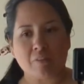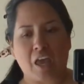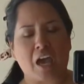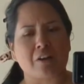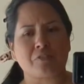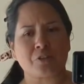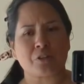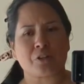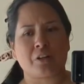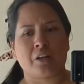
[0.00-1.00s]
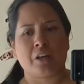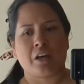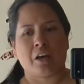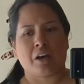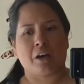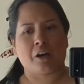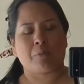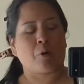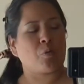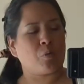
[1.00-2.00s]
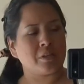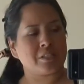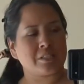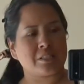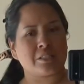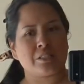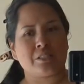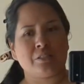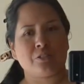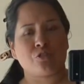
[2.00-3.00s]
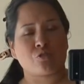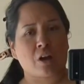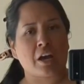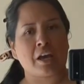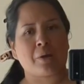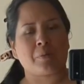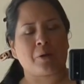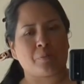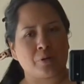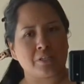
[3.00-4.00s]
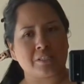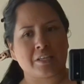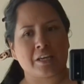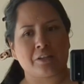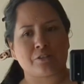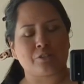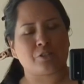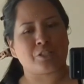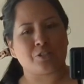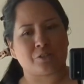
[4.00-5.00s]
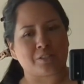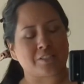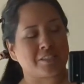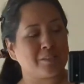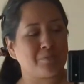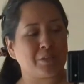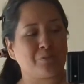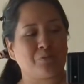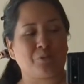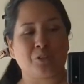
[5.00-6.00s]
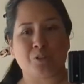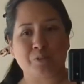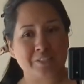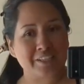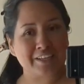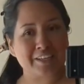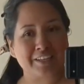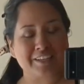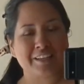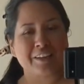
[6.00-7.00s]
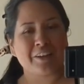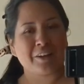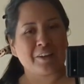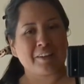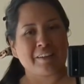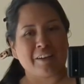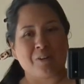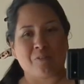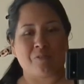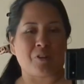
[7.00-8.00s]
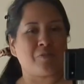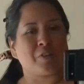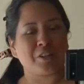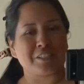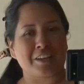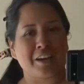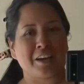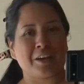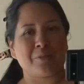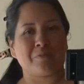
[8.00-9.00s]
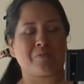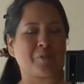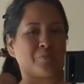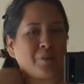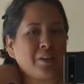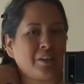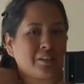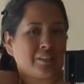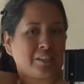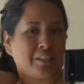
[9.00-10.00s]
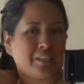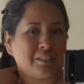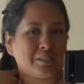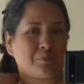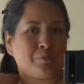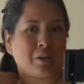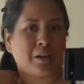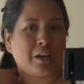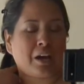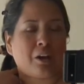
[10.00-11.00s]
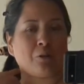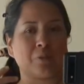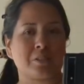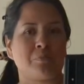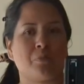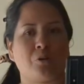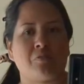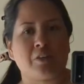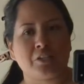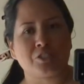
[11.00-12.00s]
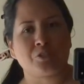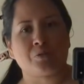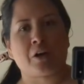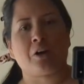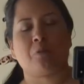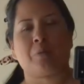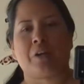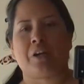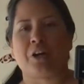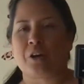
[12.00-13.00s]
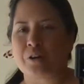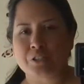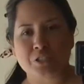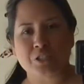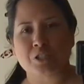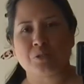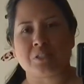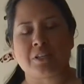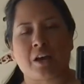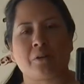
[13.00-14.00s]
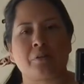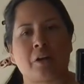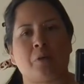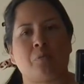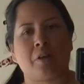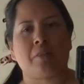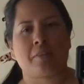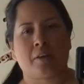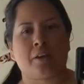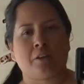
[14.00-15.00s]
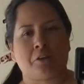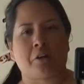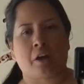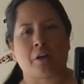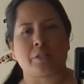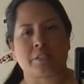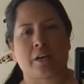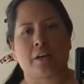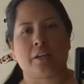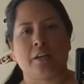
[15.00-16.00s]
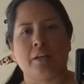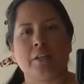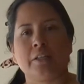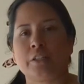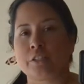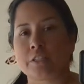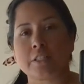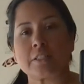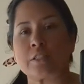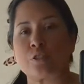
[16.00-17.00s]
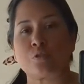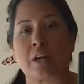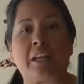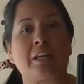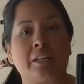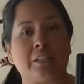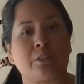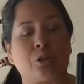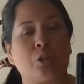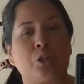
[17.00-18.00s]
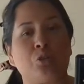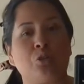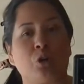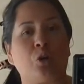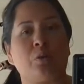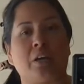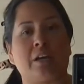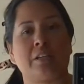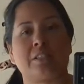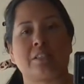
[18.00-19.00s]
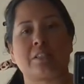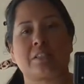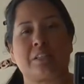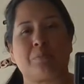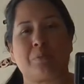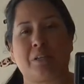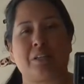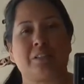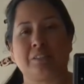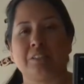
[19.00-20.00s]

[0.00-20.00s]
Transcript: after. Once it's dry, I'm going to put it together so that you can see me using it for the first time from being cleaned. But I hope this motivates you. I hope it encourages you to tackle that one thing in your house that you're just dreading, or you know that is just going to